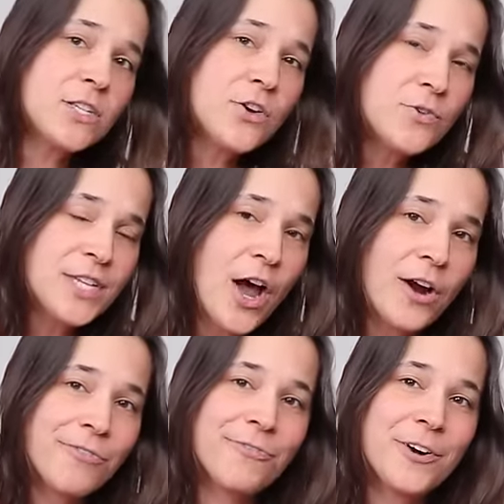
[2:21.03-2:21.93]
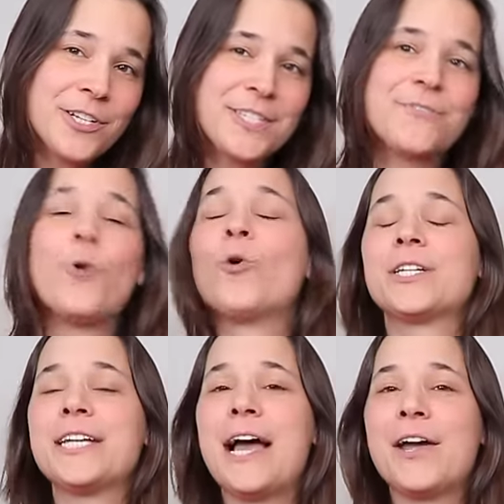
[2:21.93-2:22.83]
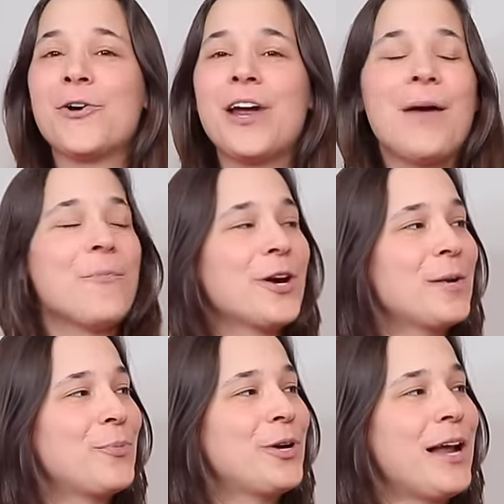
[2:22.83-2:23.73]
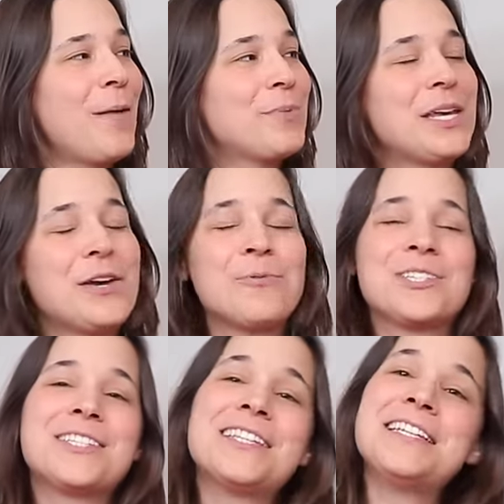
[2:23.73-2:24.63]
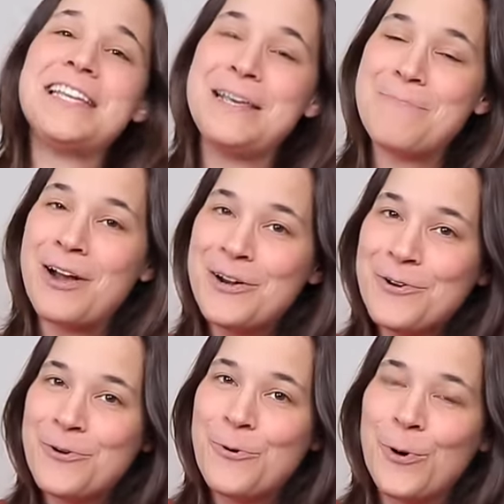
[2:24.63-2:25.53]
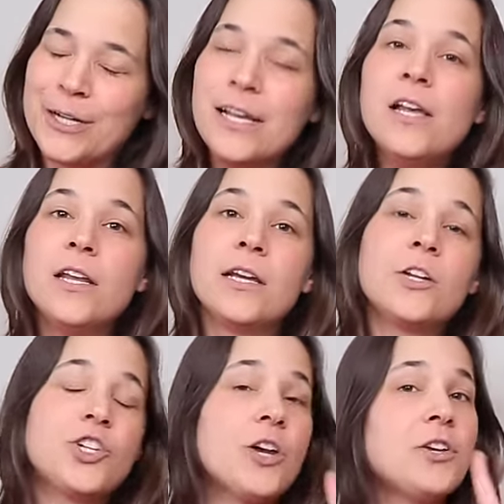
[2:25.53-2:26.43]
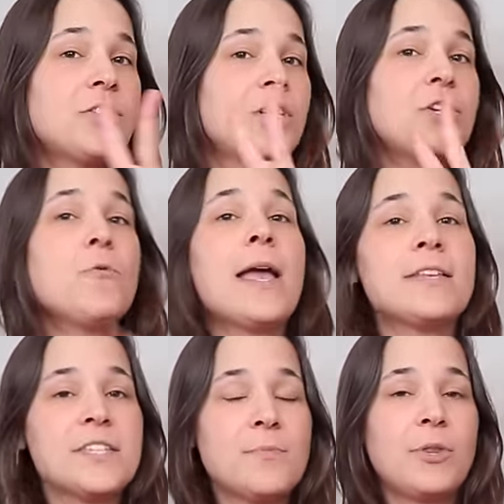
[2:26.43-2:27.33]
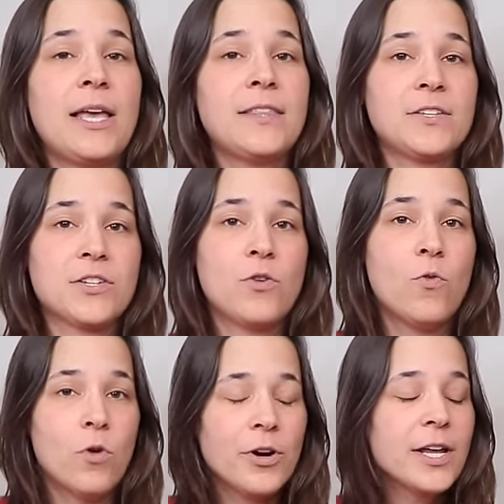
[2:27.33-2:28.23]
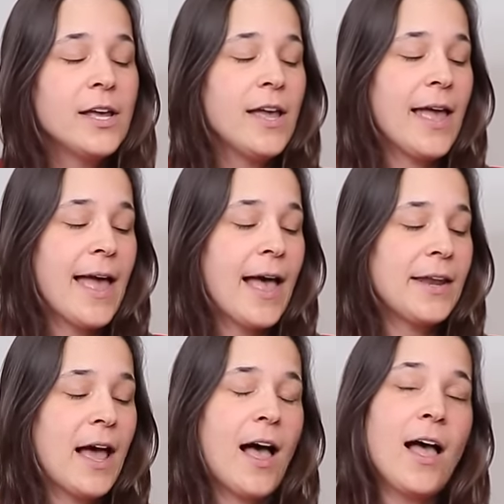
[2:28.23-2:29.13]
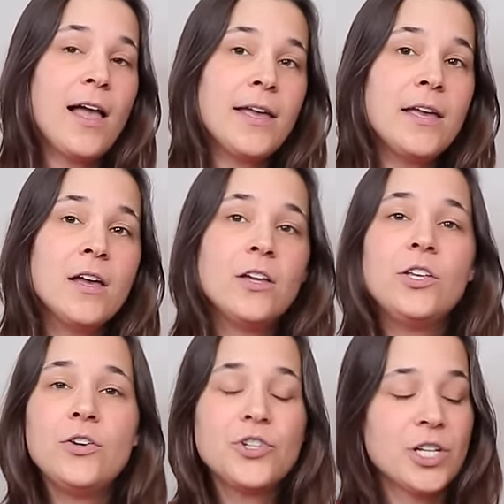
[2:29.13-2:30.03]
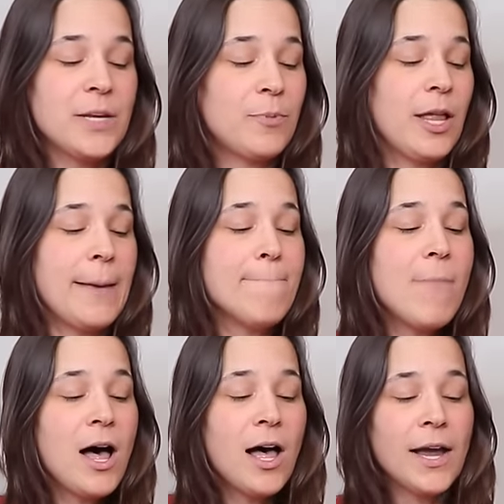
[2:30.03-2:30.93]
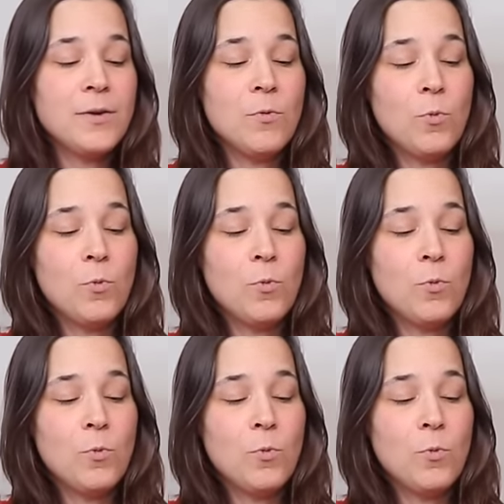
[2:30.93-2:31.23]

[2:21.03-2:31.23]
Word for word: use our first chord diagram we're going to put up here, which is an E minor chord. Now I'm going to show you 2 ways to play this chord, and I usually play mine